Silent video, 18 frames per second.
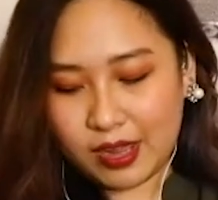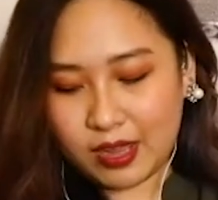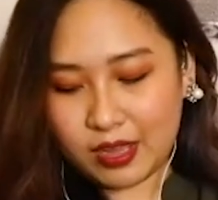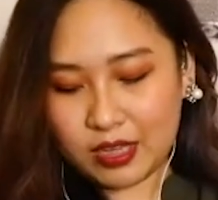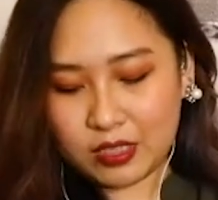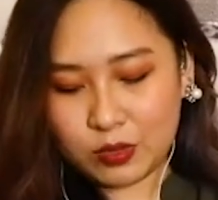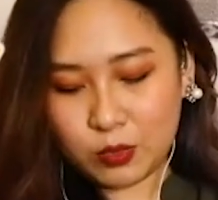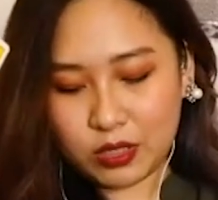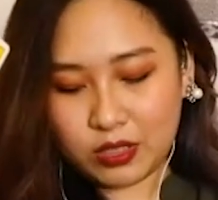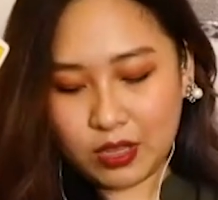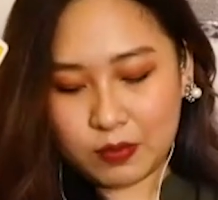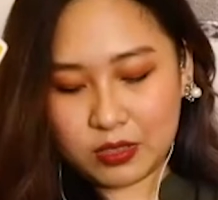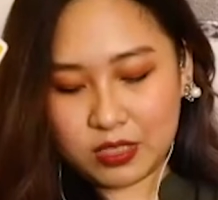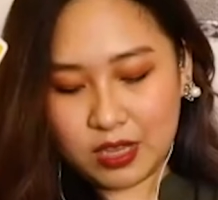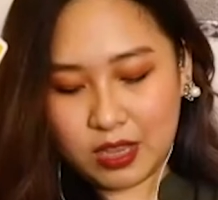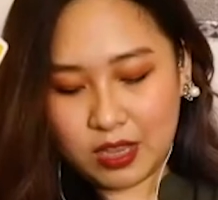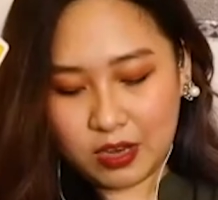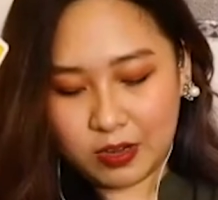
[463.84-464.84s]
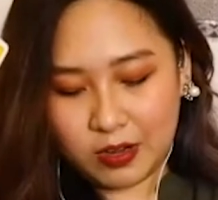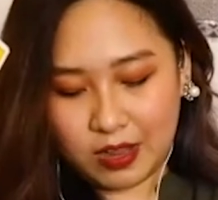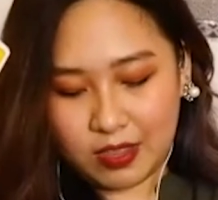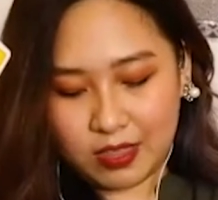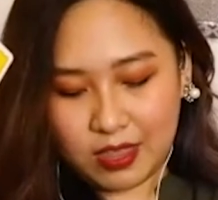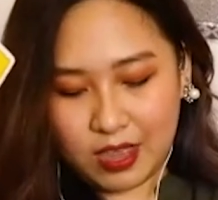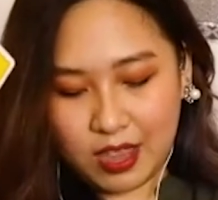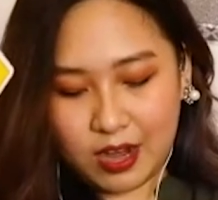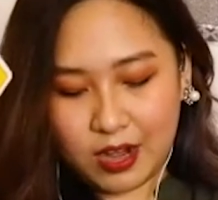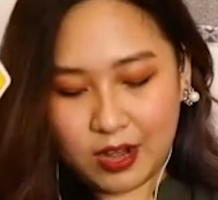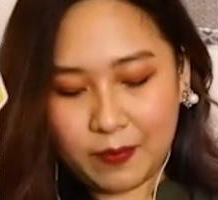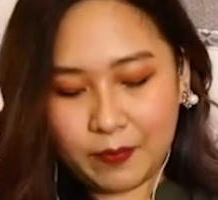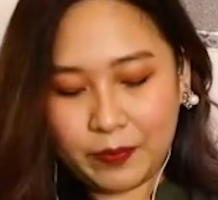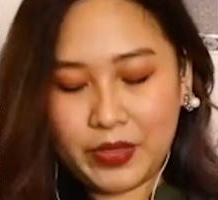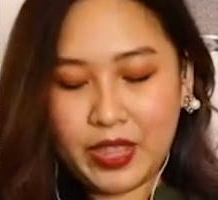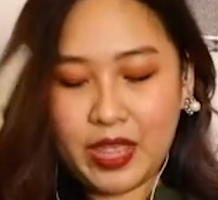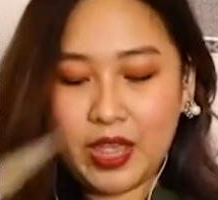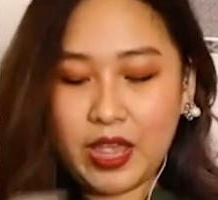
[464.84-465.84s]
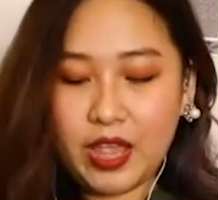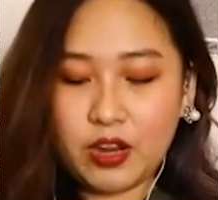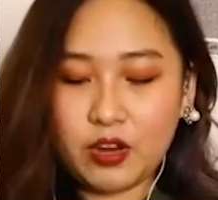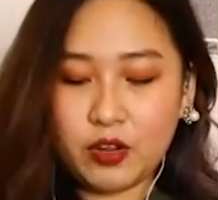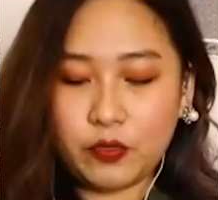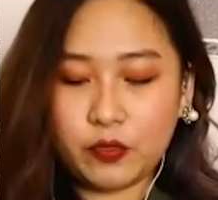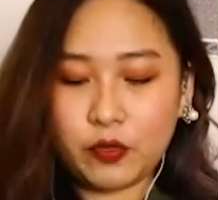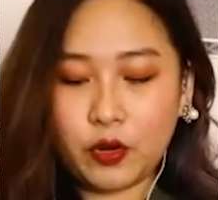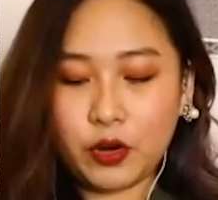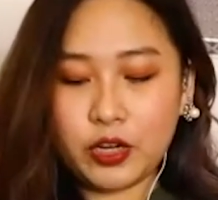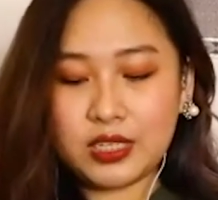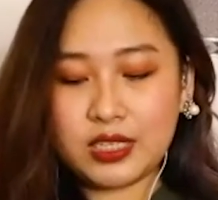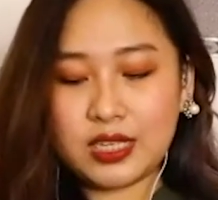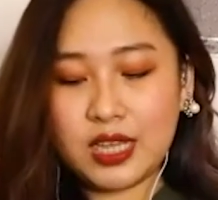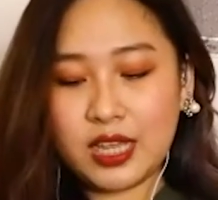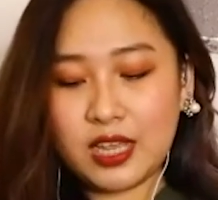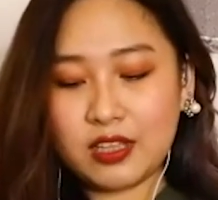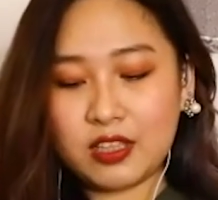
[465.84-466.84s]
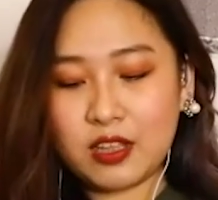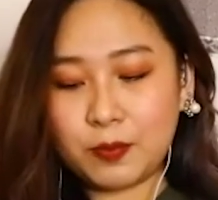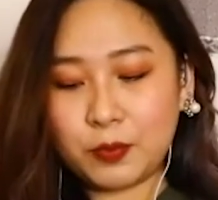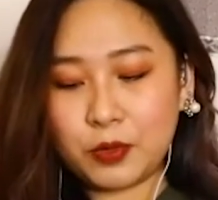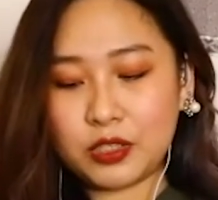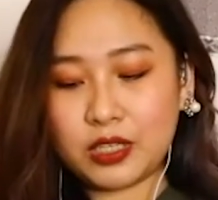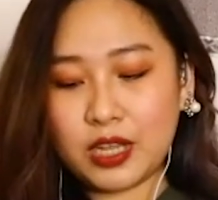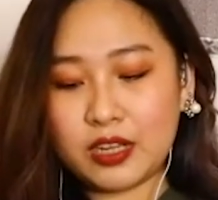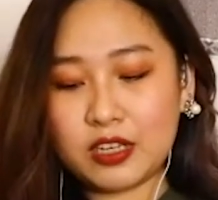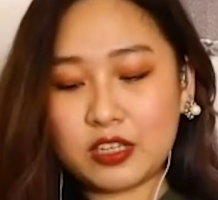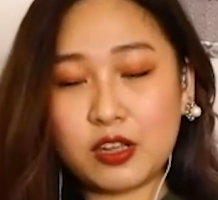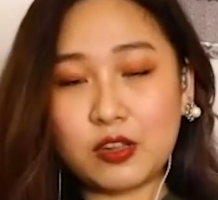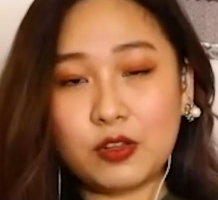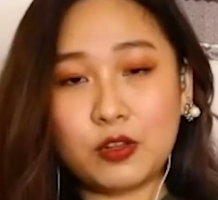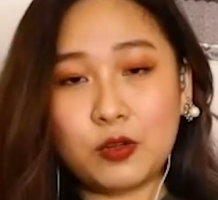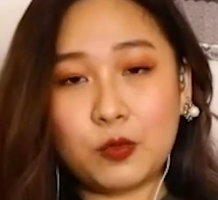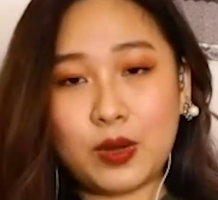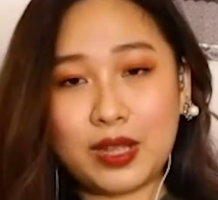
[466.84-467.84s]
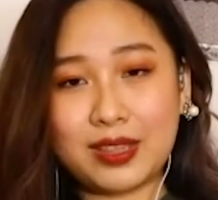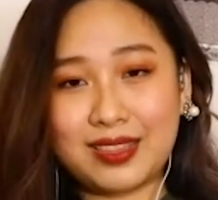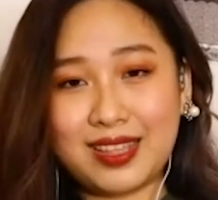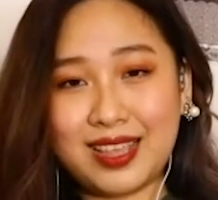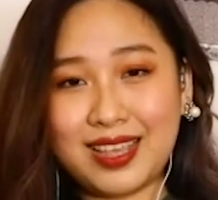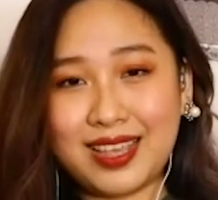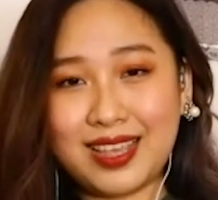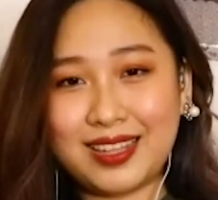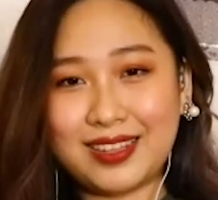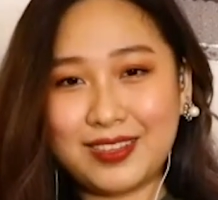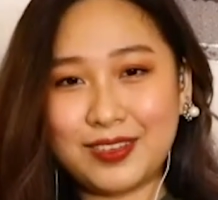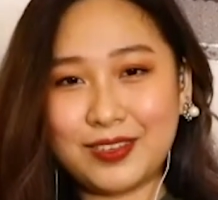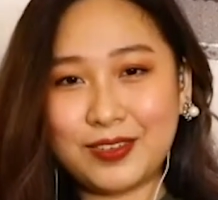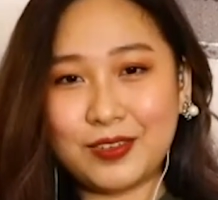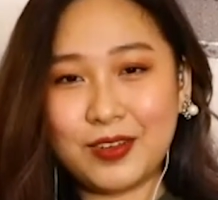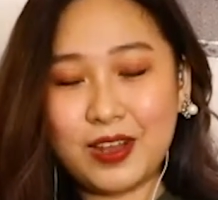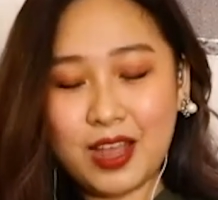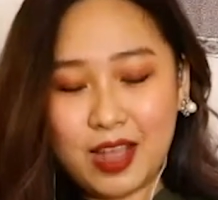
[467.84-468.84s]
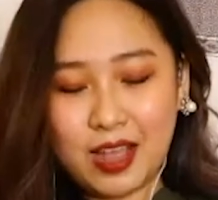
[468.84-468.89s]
is what I'm seeing right there. And of course, seeing the potential on what they can do.